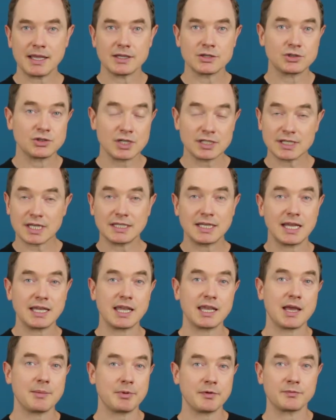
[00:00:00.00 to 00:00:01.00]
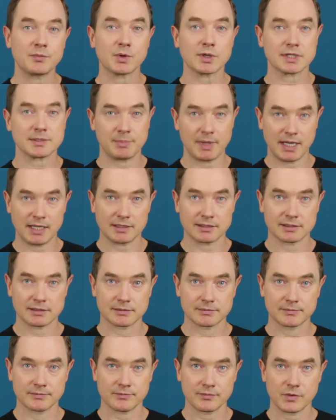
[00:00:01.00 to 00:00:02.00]
is just the taking up of more space.
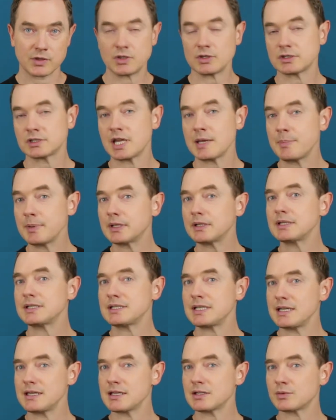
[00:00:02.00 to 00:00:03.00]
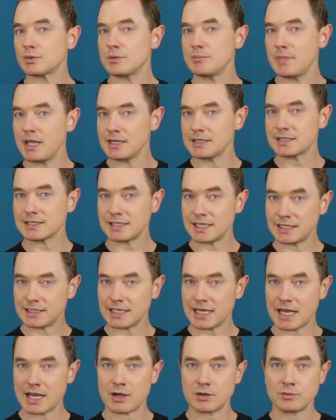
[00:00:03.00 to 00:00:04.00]
You'll typically see this when men sit
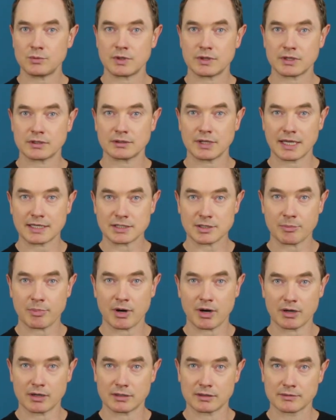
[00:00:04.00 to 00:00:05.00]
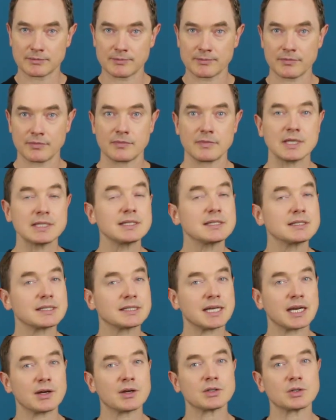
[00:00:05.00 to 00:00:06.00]
down with their legs apart. This is a
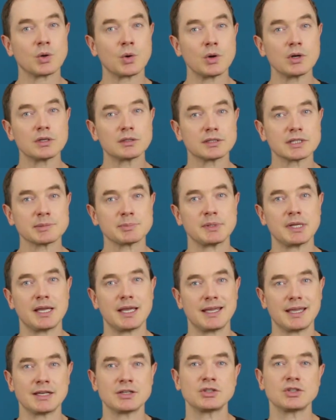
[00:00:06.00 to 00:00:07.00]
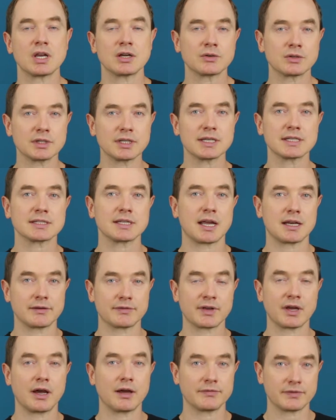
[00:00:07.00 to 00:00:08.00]
territorial display and generally a sign of
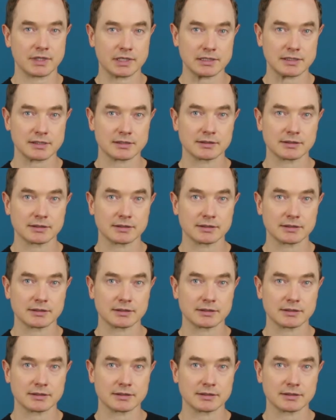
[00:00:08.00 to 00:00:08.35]
confidence.